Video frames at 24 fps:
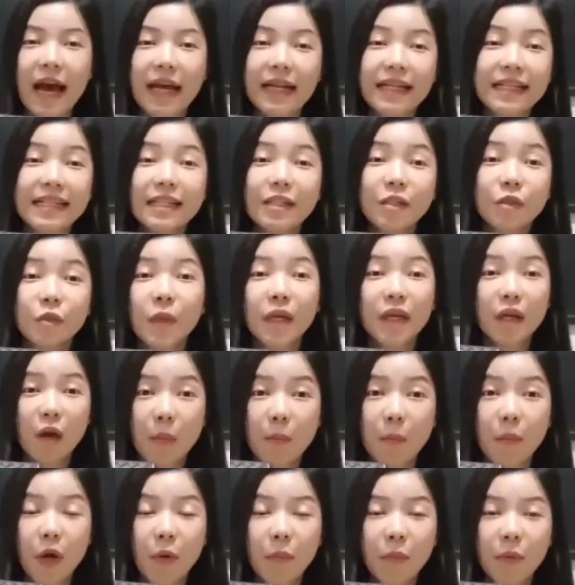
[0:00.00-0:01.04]
I didn't do it
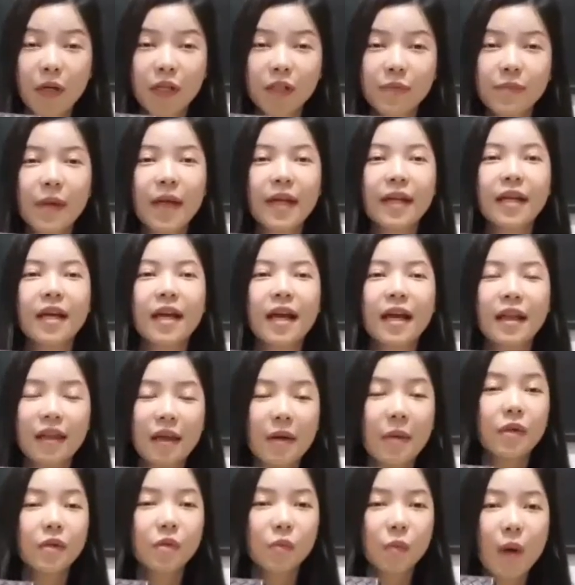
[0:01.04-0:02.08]
on purpose, but
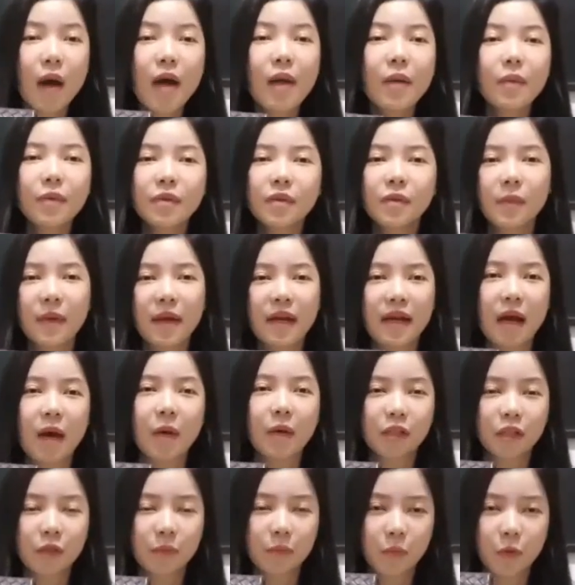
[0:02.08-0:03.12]
there was once when I
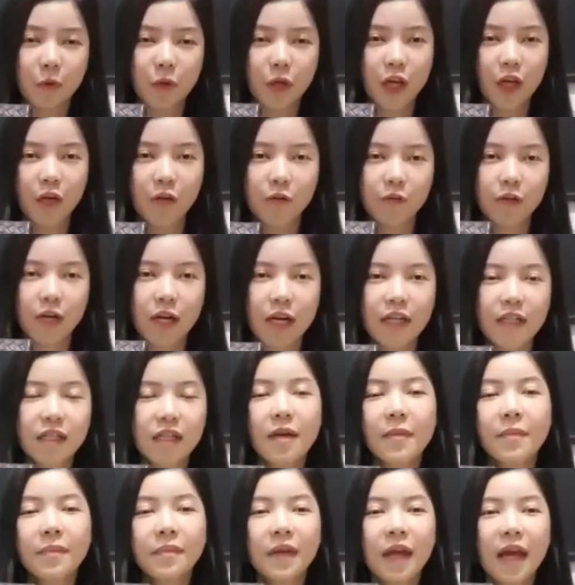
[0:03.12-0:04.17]
was smoking, right?
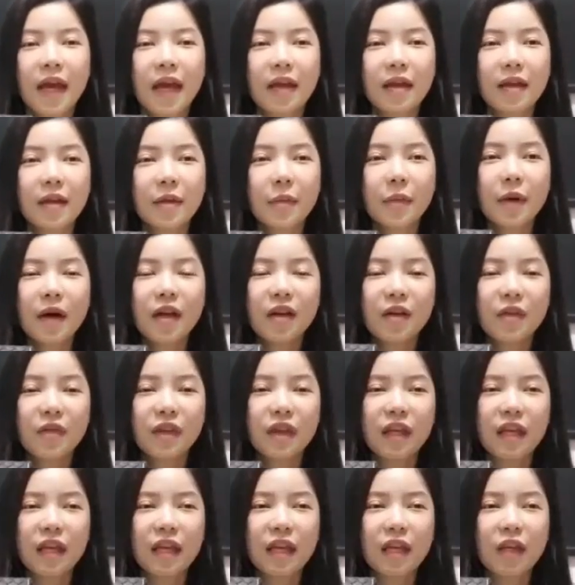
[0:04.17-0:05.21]
And one of
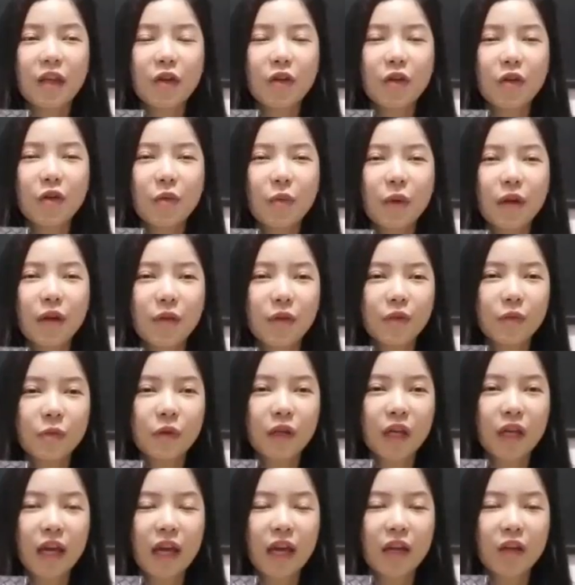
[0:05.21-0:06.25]
the, you know, when you're
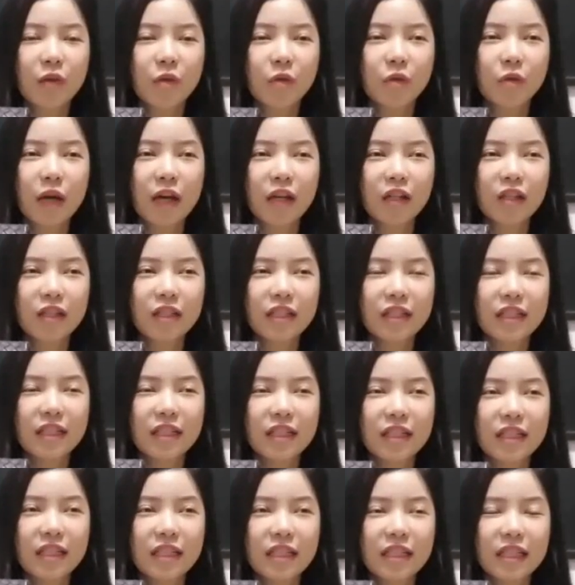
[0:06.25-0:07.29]
smoking and you
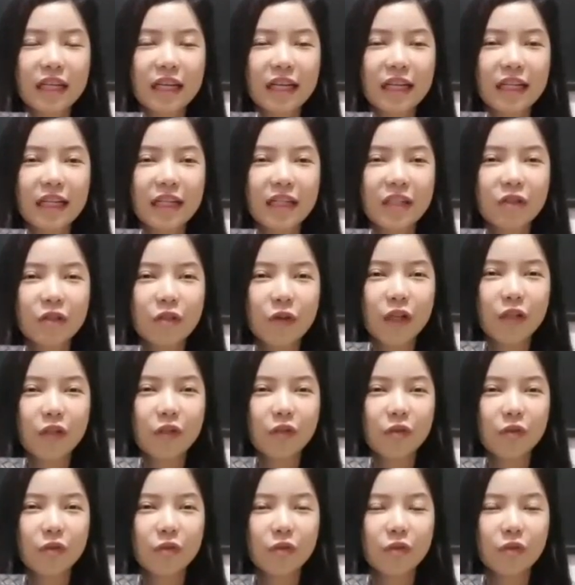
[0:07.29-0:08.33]
actually like try
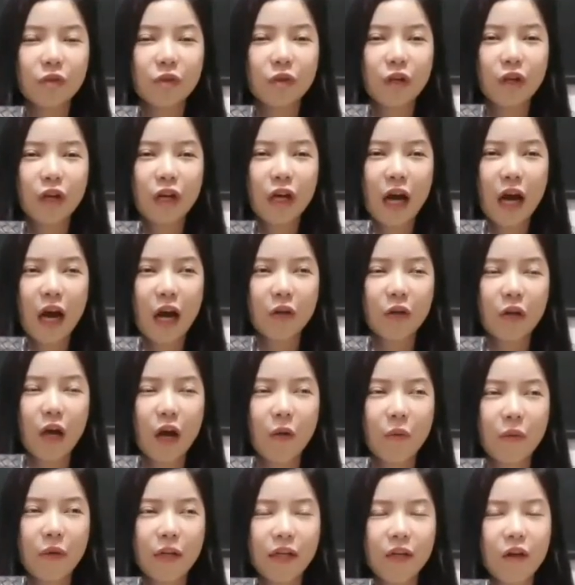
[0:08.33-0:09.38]
to,
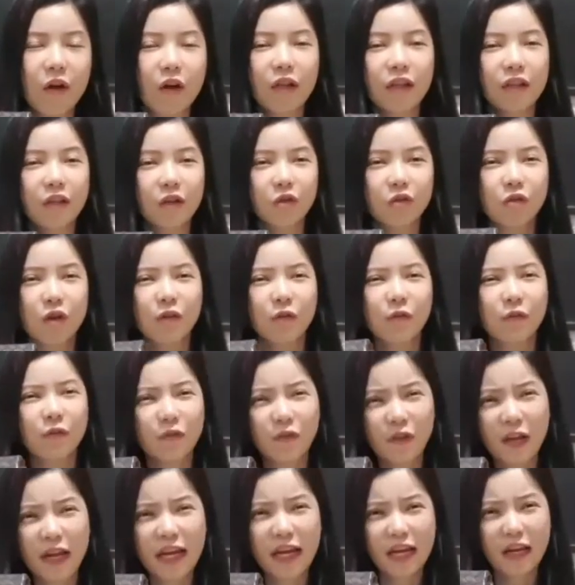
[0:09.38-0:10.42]
how would I call it? You try to
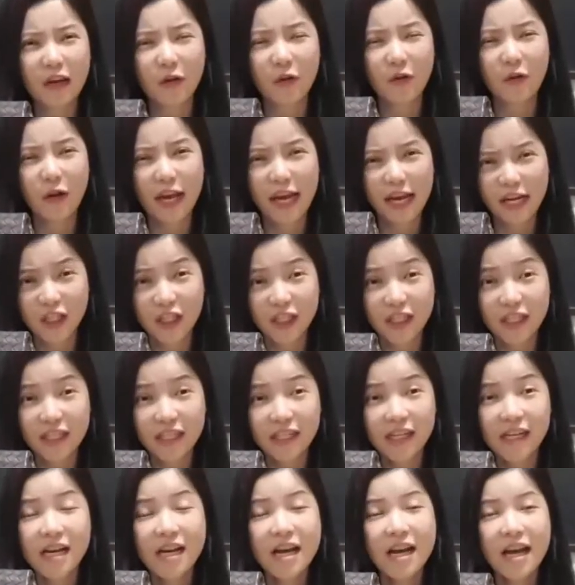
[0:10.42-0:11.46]
flick your ashes,
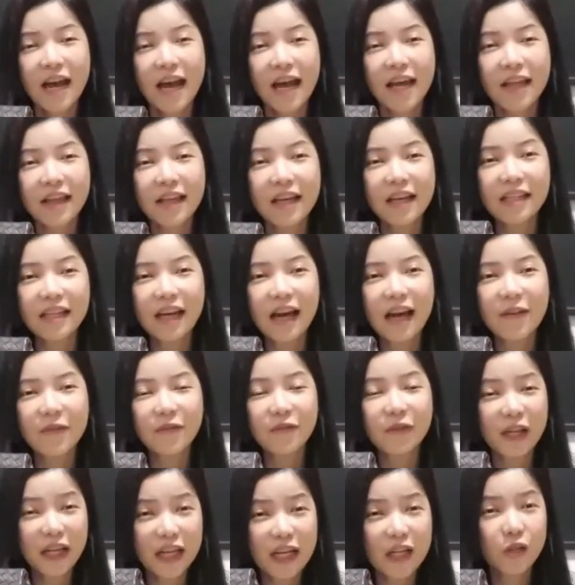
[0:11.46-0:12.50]
and then I
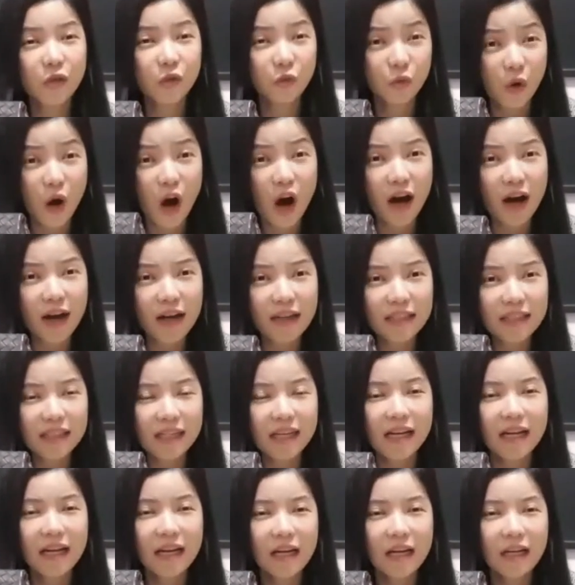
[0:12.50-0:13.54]
flick it too hard,
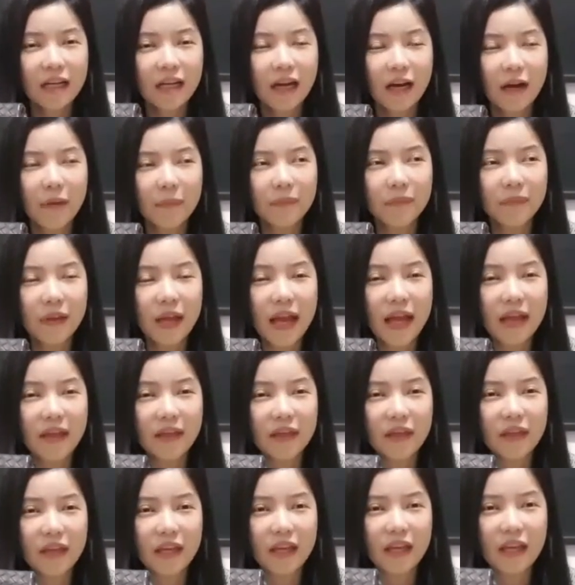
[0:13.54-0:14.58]

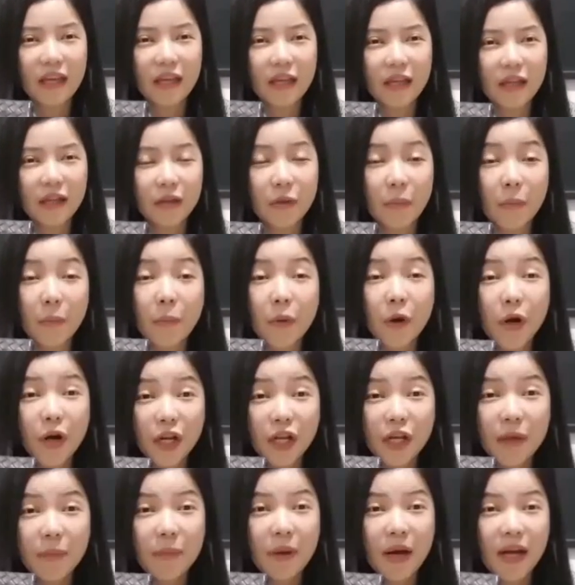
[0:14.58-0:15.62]
and the
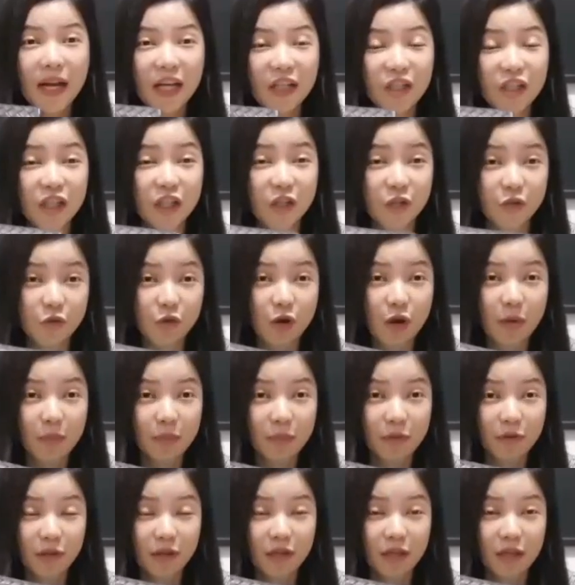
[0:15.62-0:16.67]
burning part actually dropped
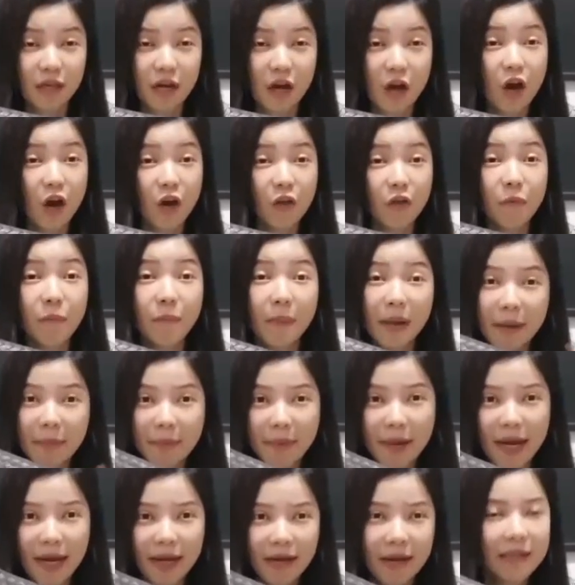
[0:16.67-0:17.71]
on my
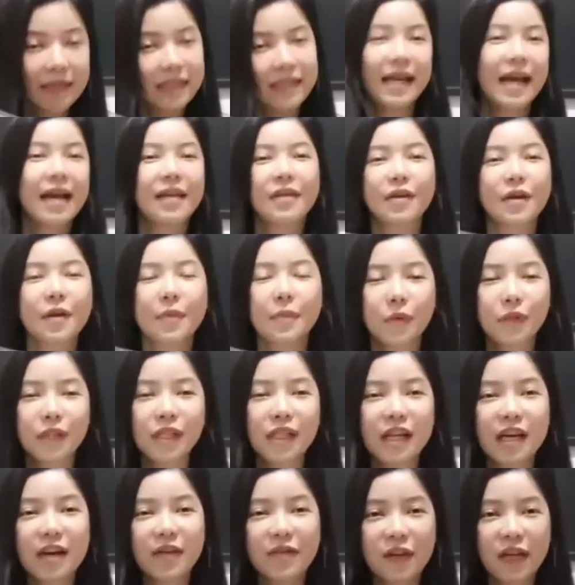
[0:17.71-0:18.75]
bag, the other
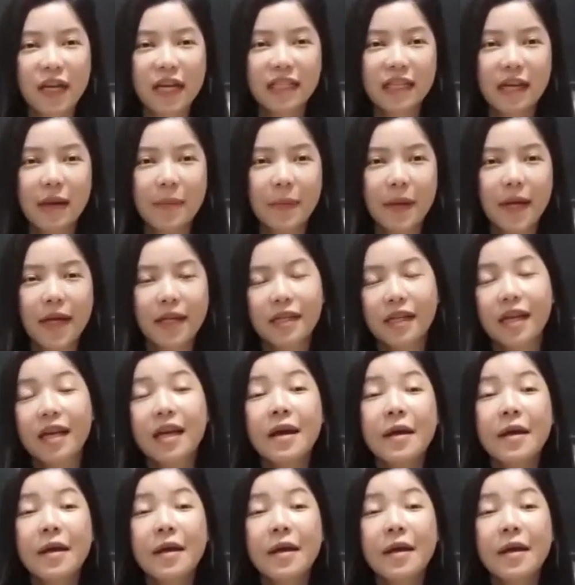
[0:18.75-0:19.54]
Bottega Veneta bag.